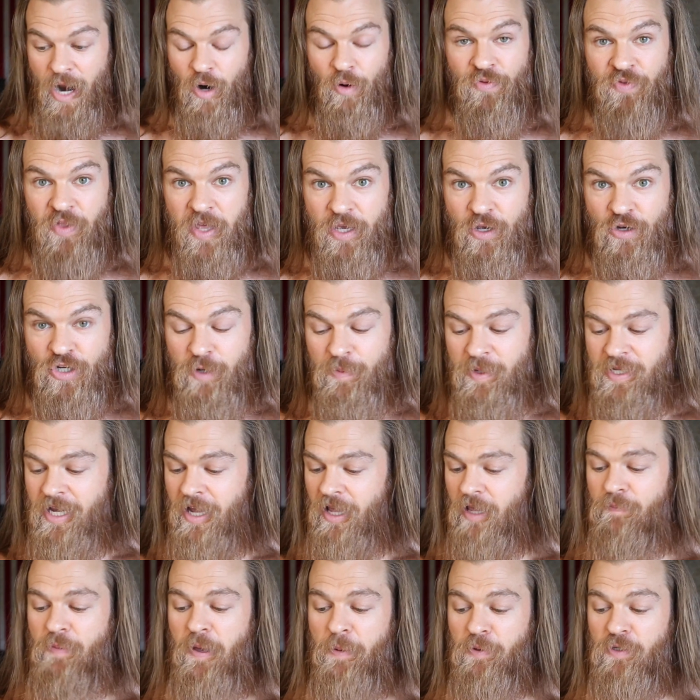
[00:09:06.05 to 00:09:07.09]
I don't think you should be
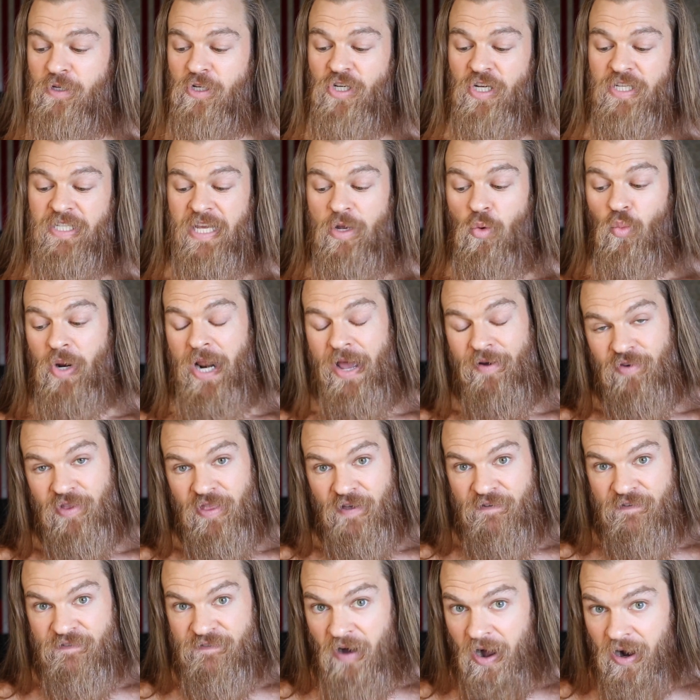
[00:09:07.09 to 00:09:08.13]
telling people to just eat whatever the
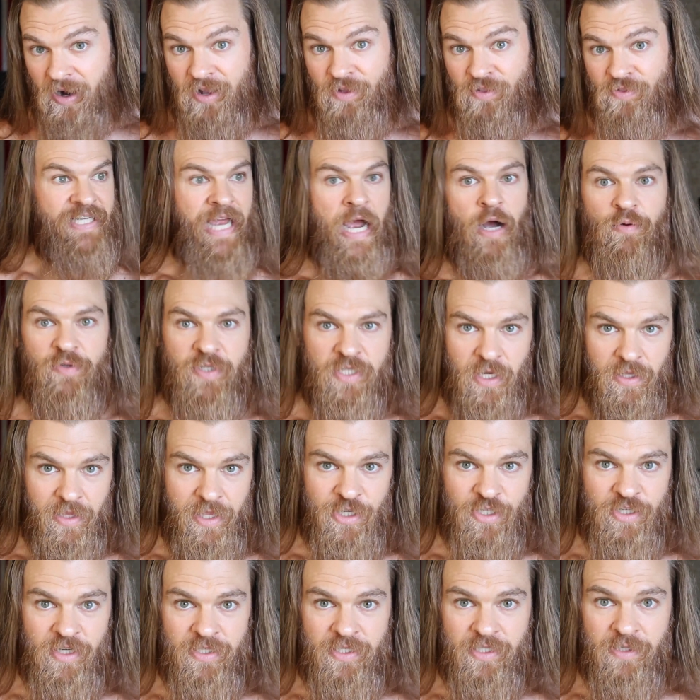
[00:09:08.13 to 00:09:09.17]
fuck sounds
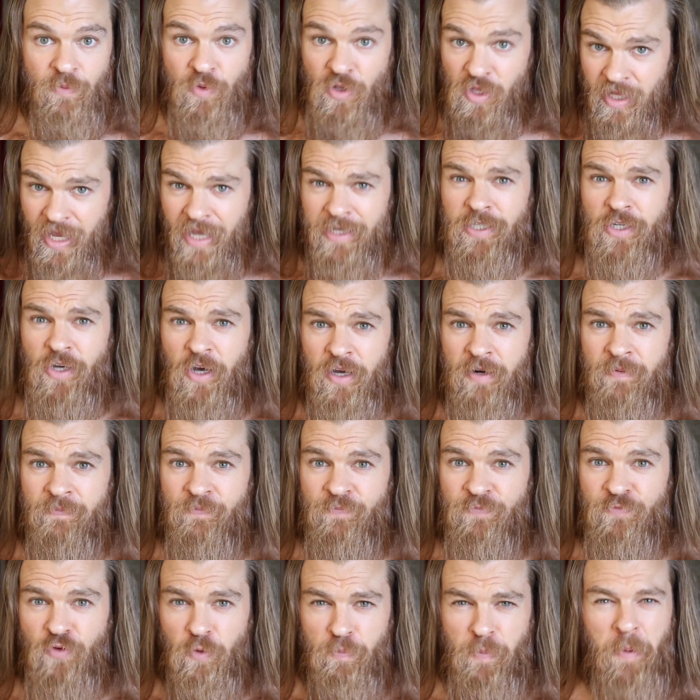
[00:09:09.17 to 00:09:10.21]
delicious. You think that's good?
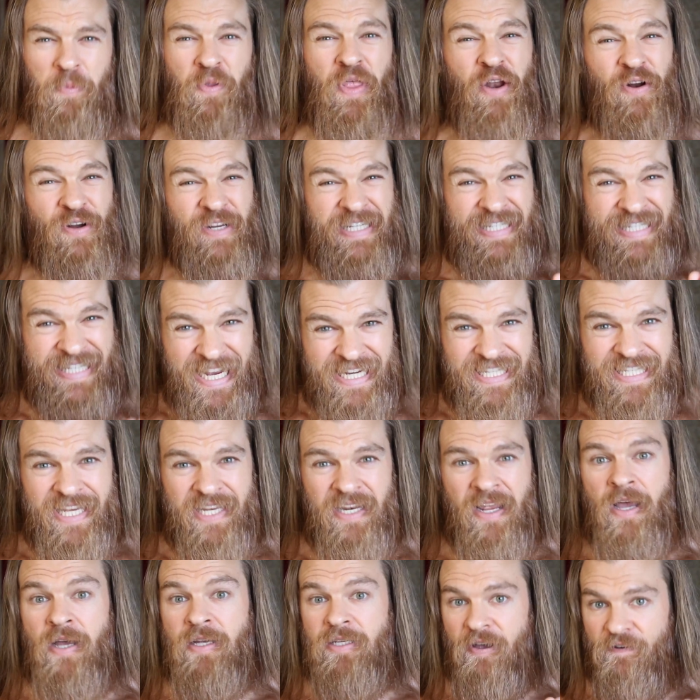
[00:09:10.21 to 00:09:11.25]
For people that are
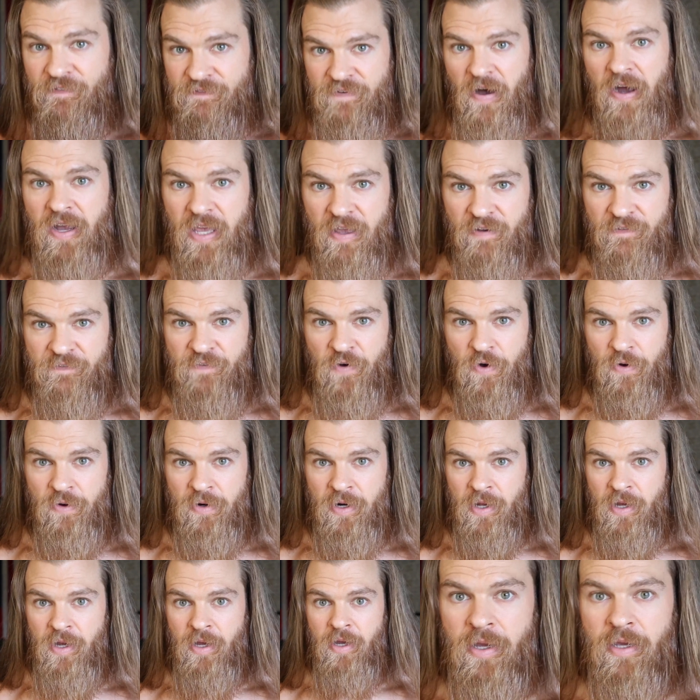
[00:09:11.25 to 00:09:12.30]
addicted to fucking
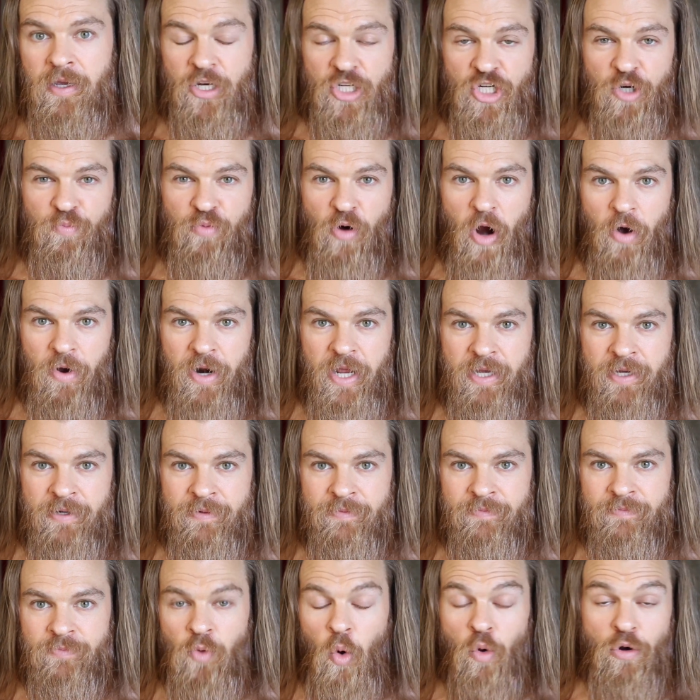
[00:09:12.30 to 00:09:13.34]
food, you jabroni
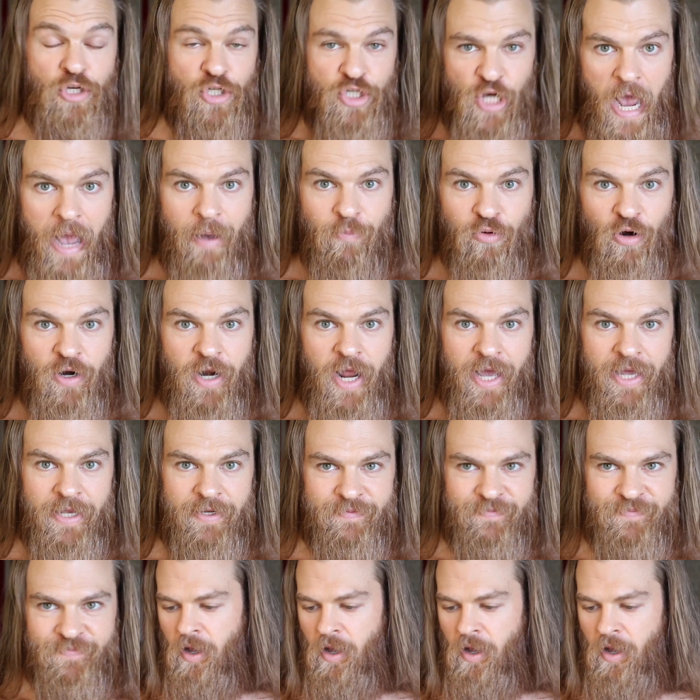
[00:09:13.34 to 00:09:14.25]
or jabronette.